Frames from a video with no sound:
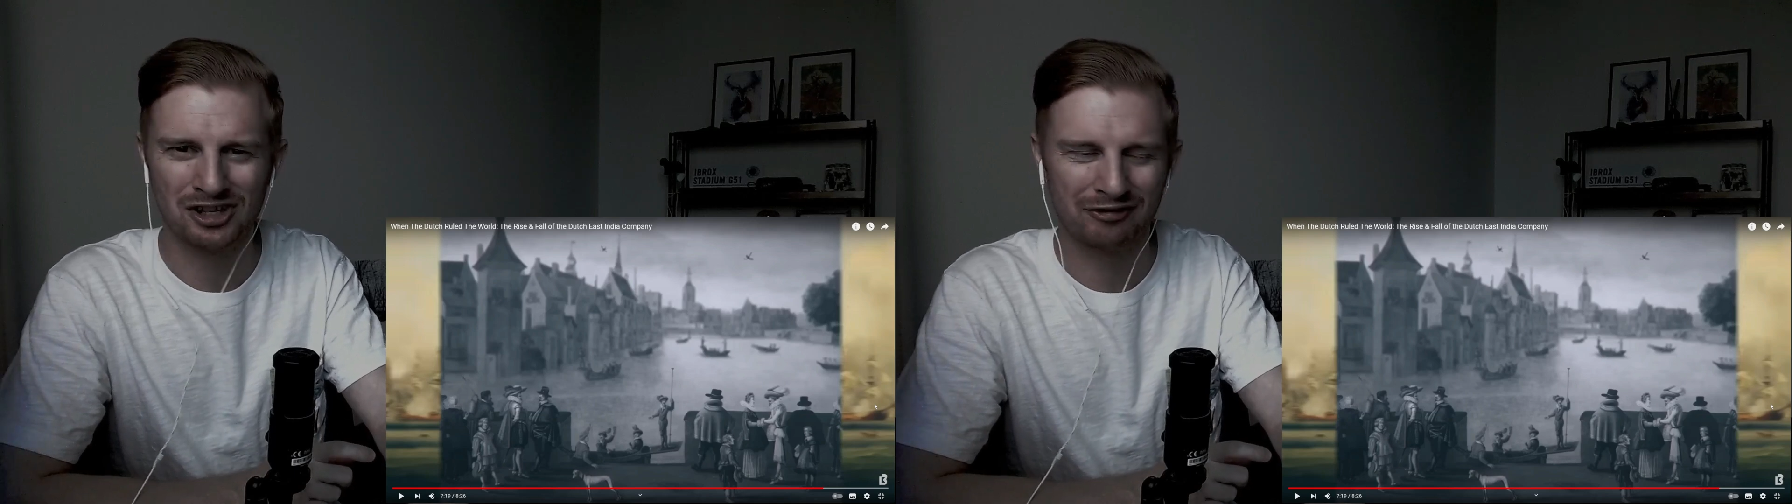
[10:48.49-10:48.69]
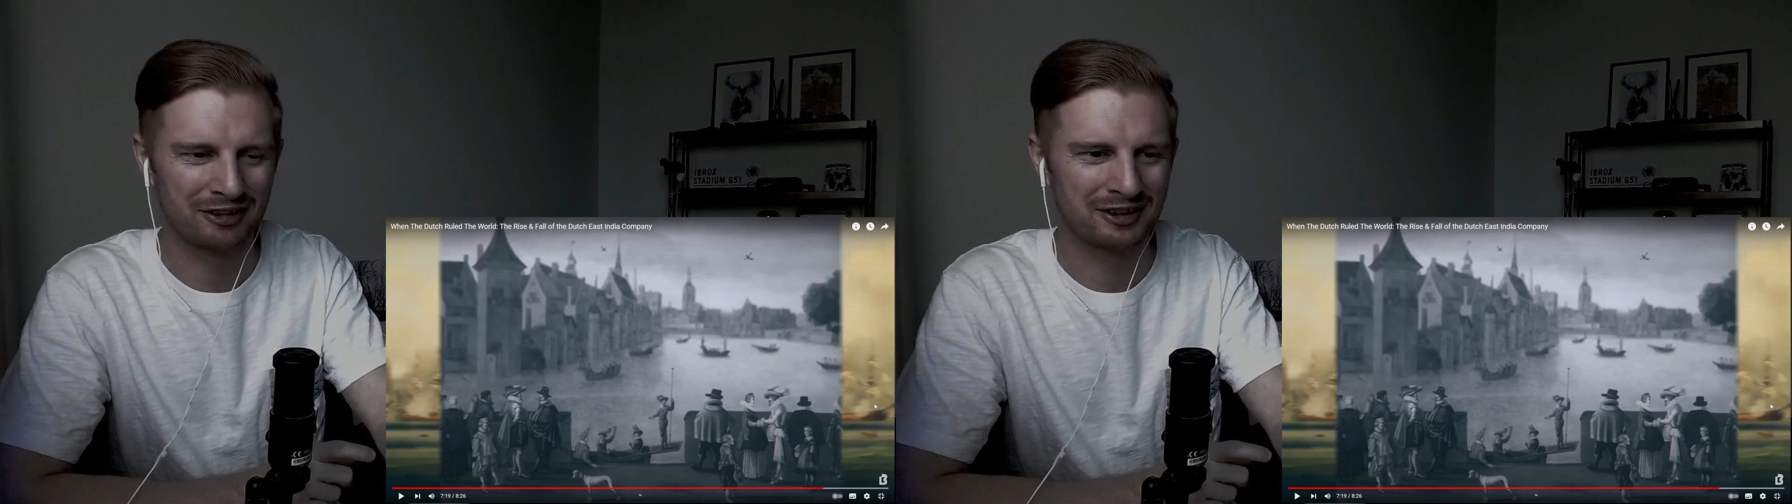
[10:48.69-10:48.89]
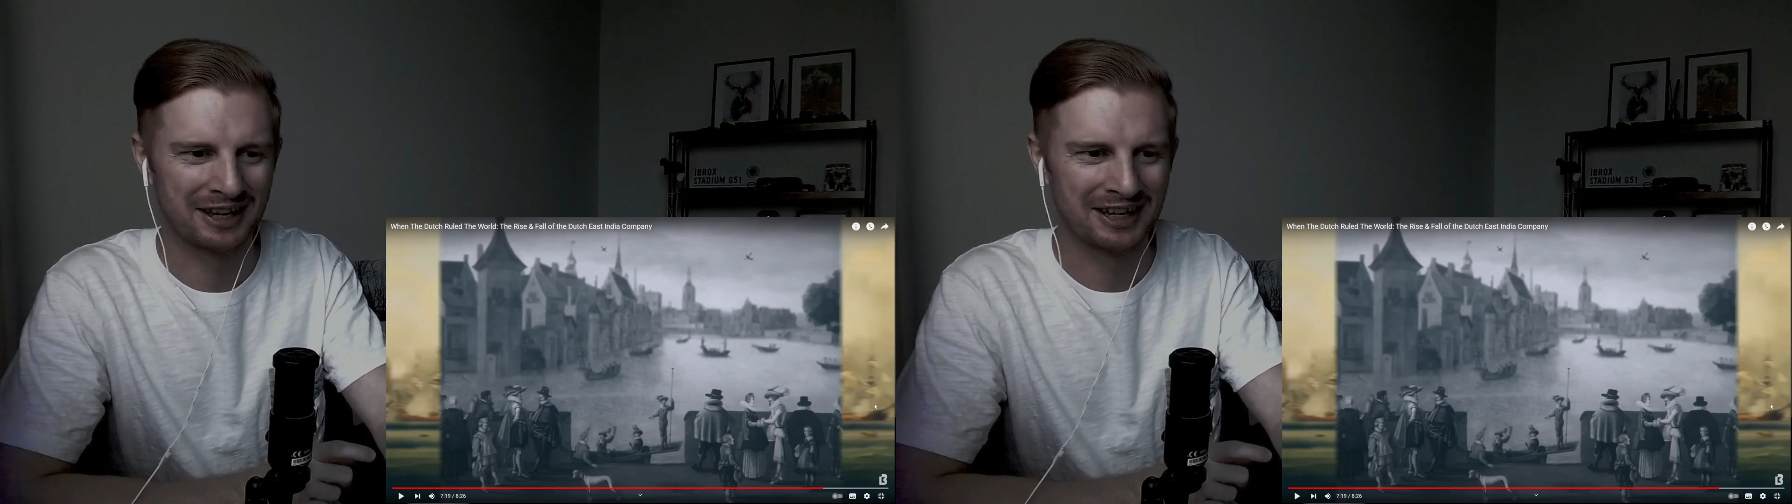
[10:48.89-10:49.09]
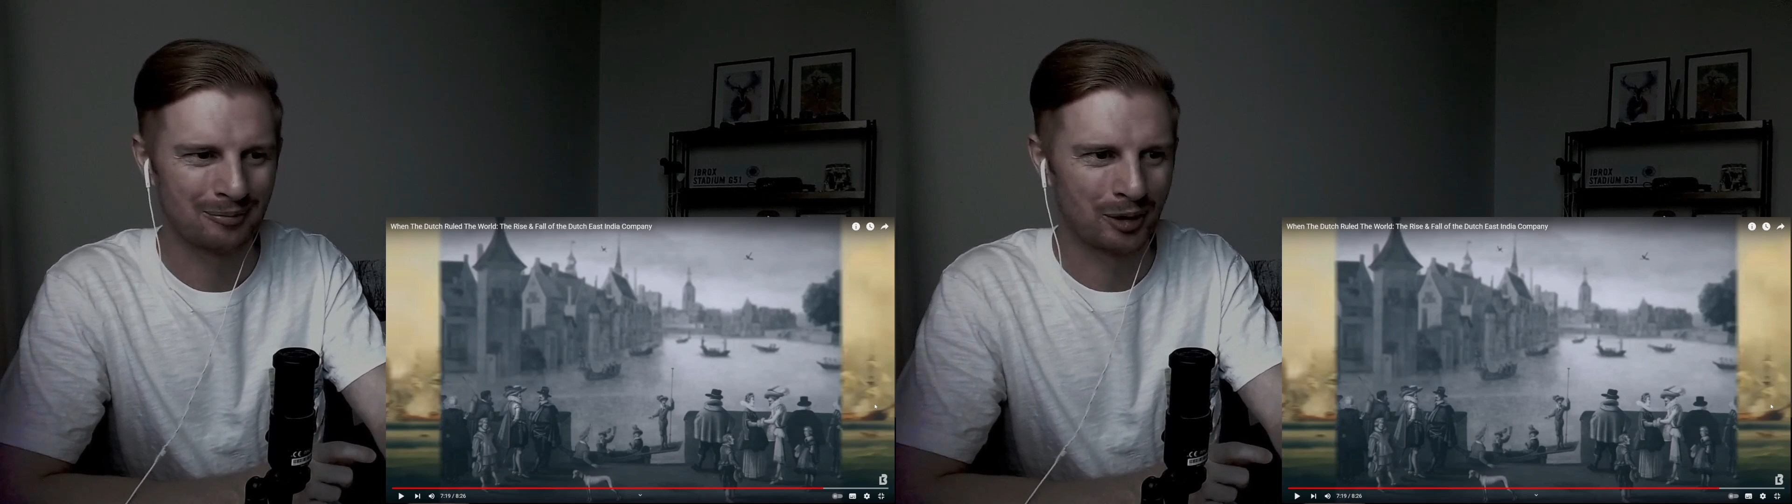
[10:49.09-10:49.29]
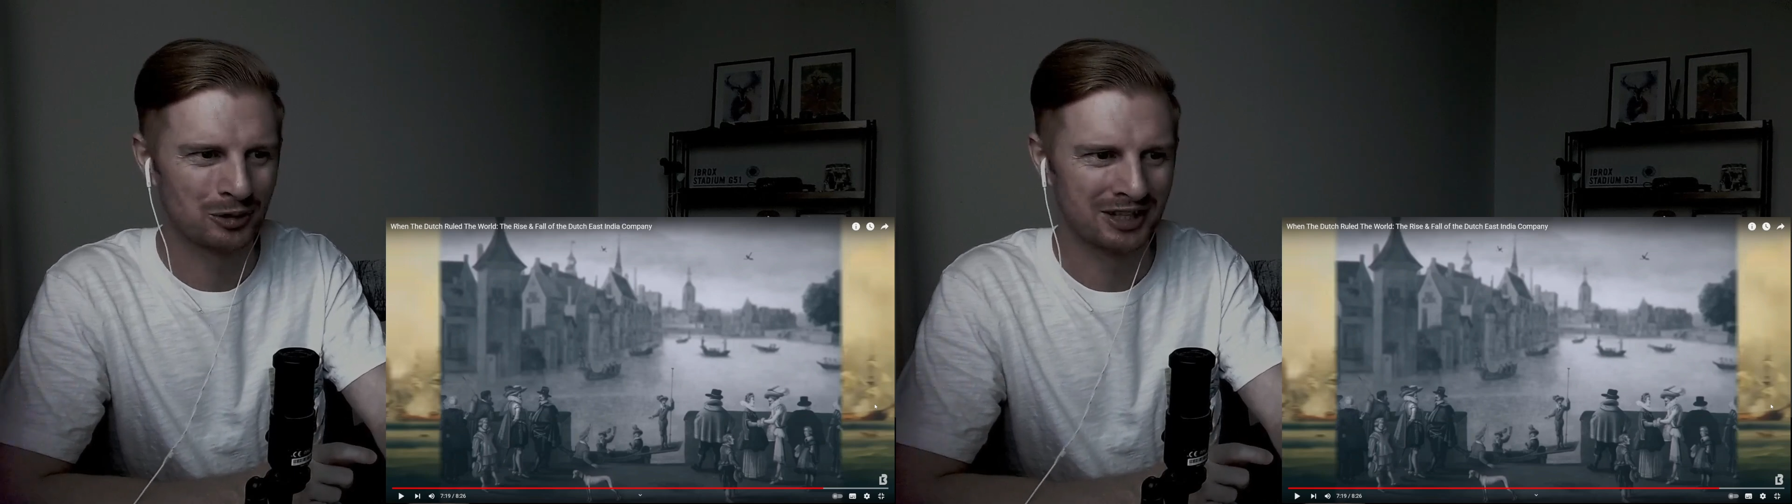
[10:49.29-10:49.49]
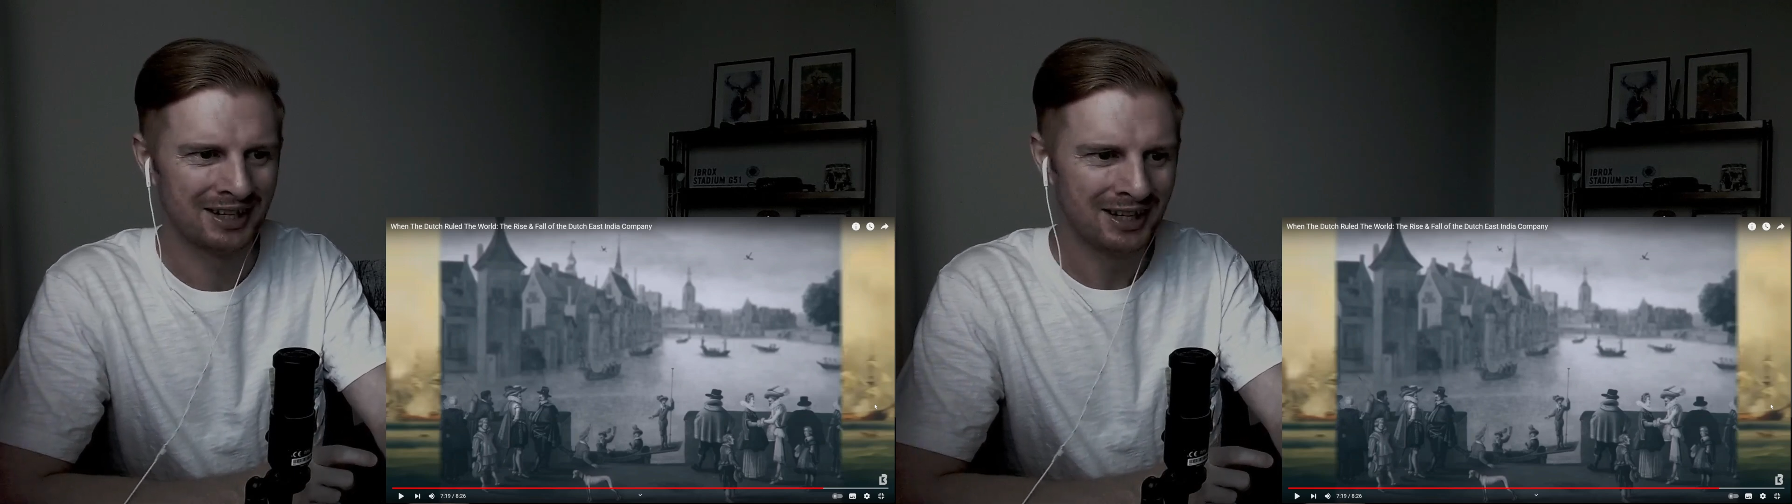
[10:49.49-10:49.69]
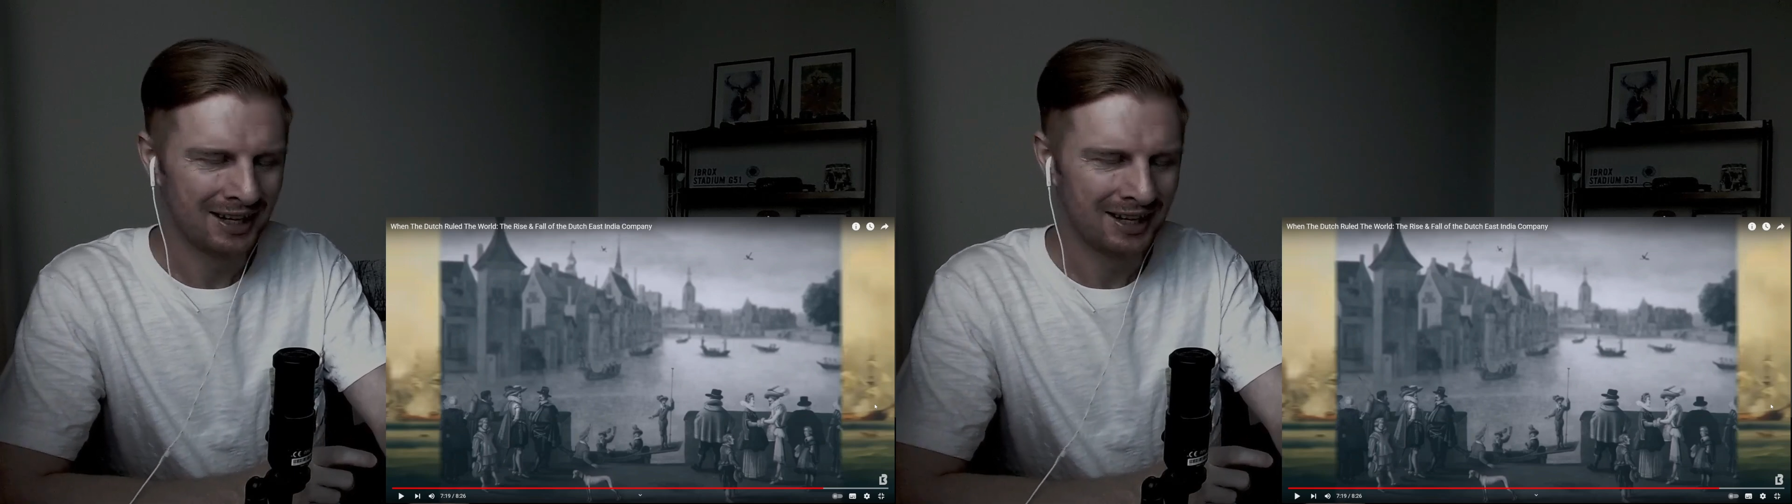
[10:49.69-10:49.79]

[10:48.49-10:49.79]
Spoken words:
if you think about it.